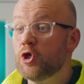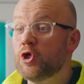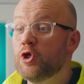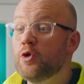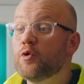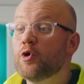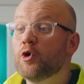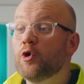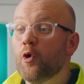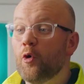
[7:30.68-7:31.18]

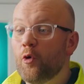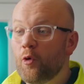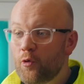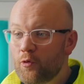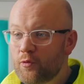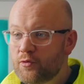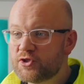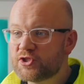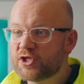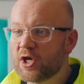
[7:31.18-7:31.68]
You can
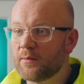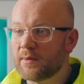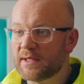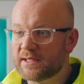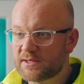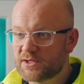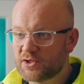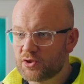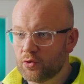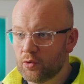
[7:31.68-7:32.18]
also
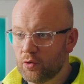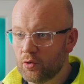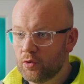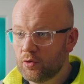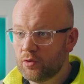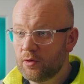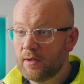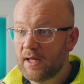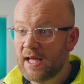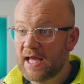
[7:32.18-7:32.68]

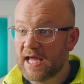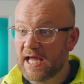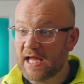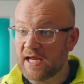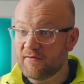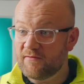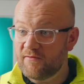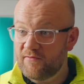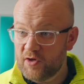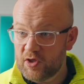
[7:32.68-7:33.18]
install
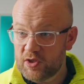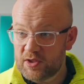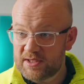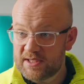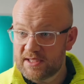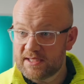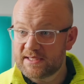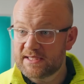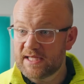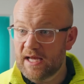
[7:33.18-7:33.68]

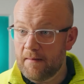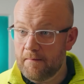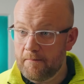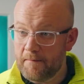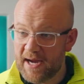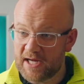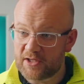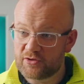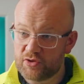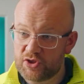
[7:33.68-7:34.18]
inverters and
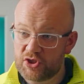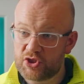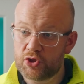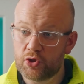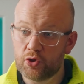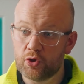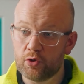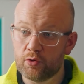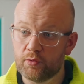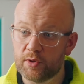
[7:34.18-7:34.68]
battery
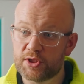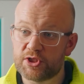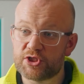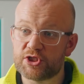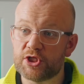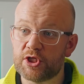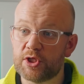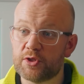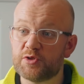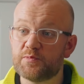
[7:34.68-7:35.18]
storage,
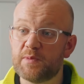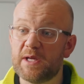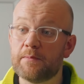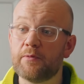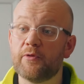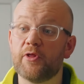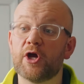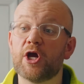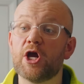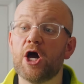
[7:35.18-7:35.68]
so those
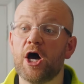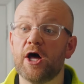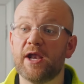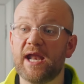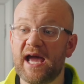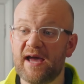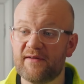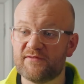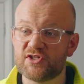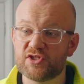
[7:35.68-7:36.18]
people that can't
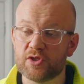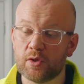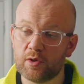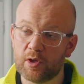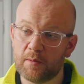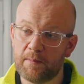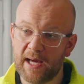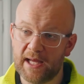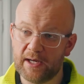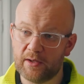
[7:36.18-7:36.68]
have
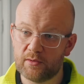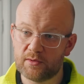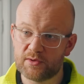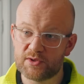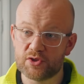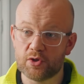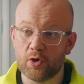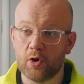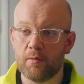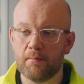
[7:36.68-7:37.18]
solar
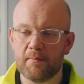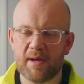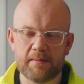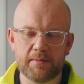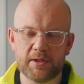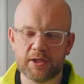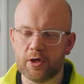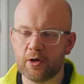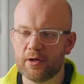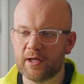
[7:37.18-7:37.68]
panels, or
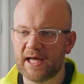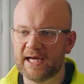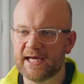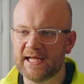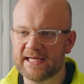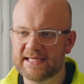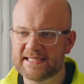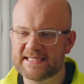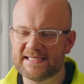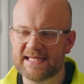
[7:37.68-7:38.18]
maybe you're going like
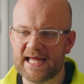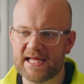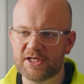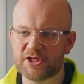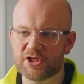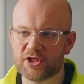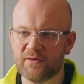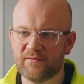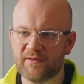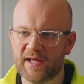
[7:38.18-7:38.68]
an
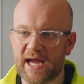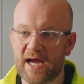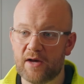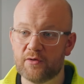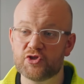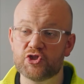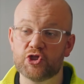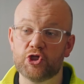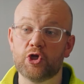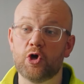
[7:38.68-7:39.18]
extension of your
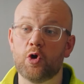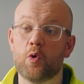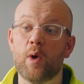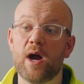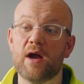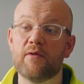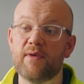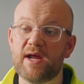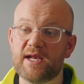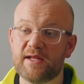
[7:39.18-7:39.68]
house and you're not
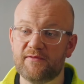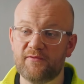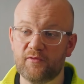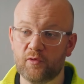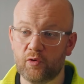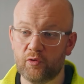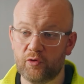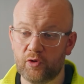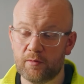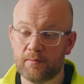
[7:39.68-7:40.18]
quite ready
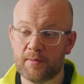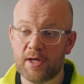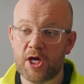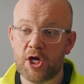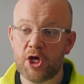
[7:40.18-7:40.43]
for them,